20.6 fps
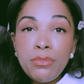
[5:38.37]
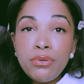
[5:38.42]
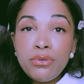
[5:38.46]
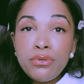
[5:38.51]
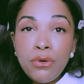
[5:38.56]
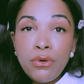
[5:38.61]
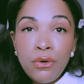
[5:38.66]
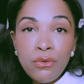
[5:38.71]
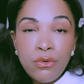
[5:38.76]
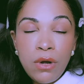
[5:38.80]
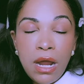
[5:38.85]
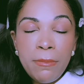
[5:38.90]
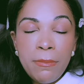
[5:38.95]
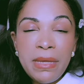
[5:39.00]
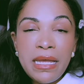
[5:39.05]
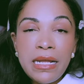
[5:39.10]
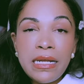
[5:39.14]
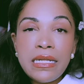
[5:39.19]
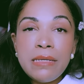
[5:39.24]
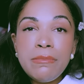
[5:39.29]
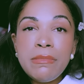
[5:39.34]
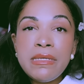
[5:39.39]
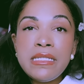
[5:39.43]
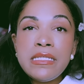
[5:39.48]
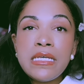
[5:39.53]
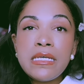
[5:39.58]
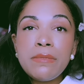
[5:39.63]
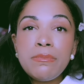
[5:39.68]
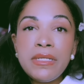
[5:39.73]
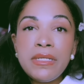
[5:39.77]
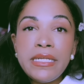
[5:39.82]
programming,
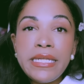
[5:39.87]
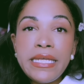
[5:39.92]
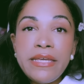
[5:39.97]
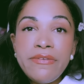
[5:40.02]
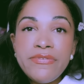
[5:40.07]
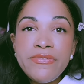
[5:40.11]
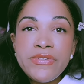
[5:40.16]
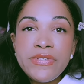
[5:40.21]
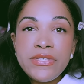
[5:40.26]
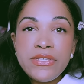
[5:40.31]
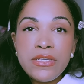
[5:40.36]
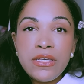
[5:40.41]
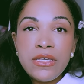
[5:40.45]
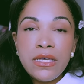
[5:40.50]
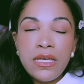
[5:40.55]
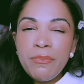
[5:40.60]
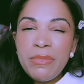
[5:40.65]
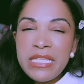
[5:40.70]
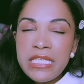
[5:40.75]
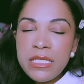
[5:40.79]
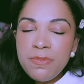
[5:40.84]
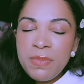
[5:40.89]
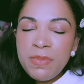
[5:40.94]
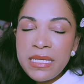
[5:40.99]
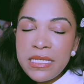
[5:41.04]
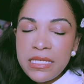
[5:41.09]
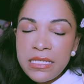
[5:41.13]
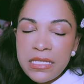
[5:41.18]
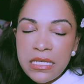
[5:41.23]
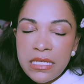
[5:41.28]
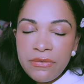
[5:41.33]
limiting beliefs, but
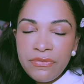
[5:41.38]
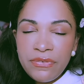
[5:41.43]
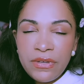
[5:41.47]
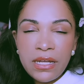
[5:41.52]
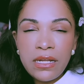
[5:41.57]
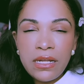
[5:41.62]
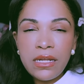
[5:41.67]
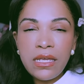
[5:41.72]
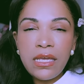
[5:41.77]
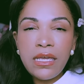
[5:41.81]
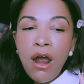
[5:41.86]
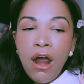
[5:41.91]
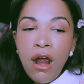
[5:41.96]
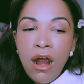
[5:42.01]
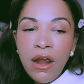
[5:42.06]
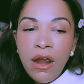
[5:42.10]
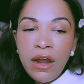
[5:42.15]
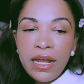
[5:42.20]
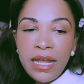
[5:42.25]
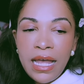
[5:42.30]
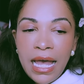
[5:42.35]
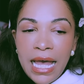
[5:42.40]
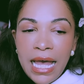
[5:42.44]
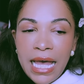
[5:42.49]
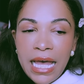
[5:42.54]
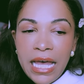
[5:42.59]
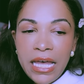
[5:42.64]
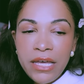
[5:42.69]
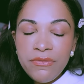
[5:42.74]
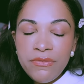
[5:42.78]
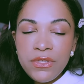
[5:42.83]
specifically
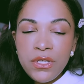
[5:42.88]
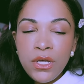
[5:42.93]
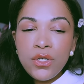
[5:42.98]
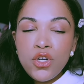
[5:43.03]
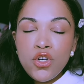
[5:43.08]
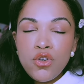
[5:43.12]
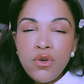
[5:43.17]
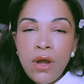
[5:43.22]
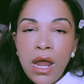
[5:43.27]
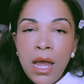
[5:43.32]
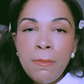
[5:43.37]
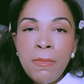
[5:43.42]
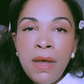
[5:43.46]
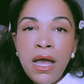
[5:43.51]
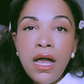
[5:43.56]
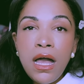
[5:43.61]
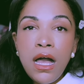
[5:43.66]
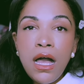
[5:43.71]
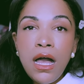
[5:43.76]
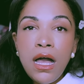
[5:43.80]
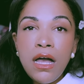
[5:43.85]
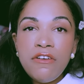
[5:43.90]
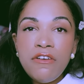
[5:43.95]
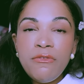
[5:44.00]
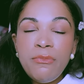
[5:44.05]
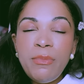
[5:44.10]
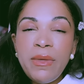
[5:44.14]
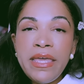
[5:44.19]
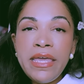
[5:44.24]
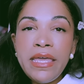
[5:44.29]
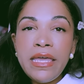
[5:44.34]
archived trauma
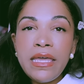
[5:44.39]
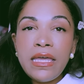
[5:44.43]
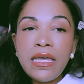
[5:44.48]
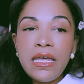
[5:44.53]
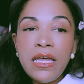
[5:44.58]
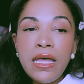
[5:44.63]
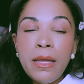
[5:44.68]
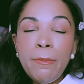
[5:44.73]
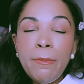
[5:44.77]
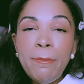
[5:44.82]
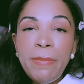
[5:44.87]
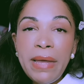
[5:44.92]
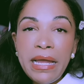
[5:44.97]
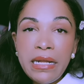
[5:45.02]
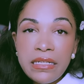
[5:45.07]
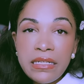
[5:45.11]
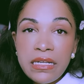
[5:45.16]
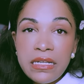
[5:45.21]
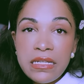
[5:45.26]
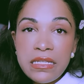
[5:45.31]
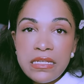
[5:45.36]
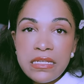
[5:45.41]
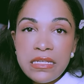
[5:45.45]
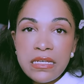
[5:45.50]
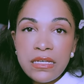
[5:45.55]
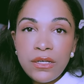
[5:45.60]
of being abandoned,